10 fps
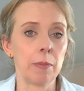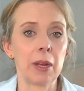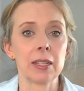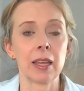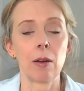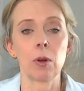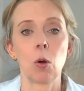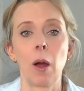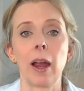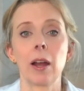Because that
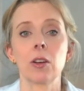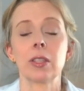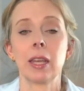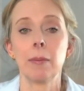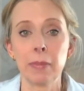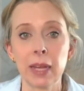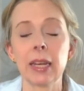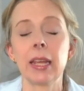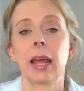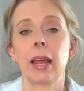requires
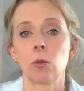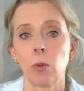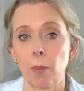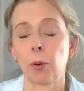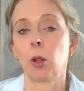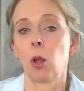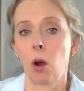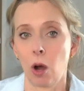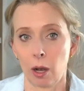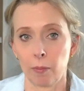immediate and irreparable
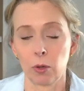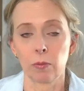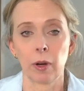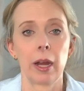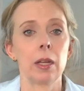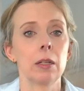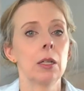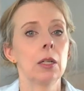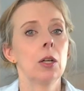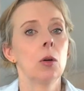harm, right?
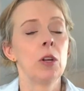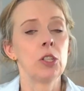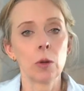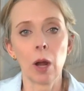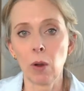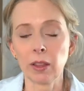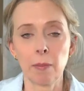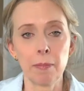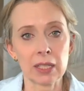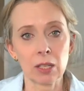We do not want
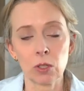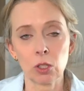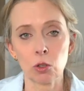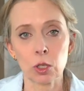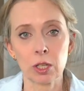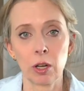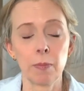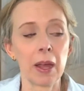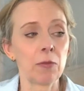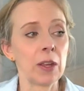them messing with Social Security
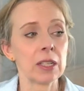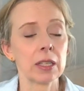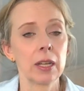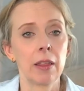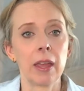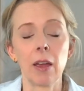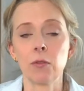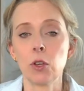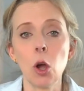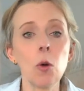benefits. They
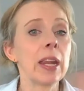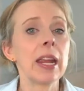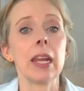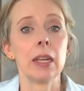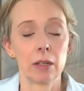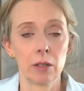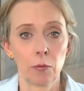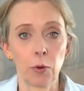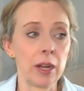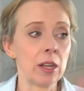have no need
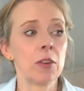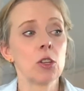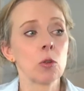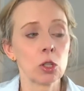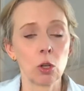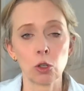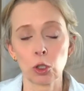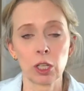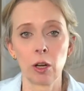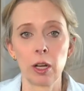for individual Social
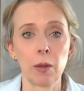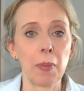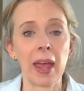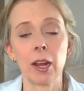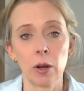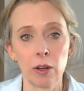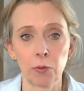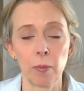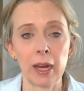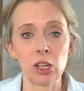Security payer
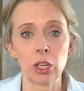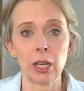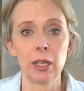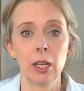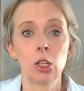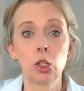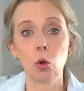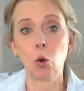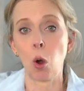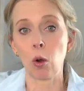information
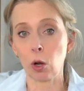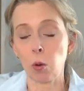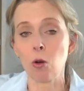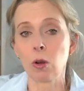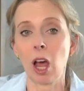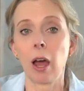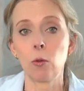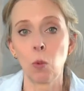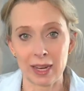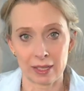to quote unquote cut
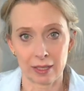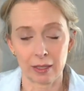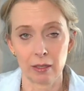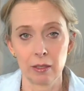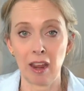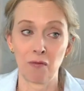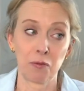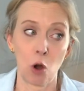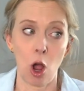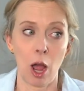waste and
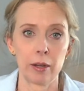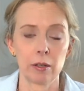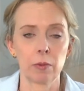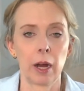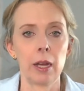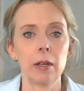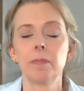fraud, right?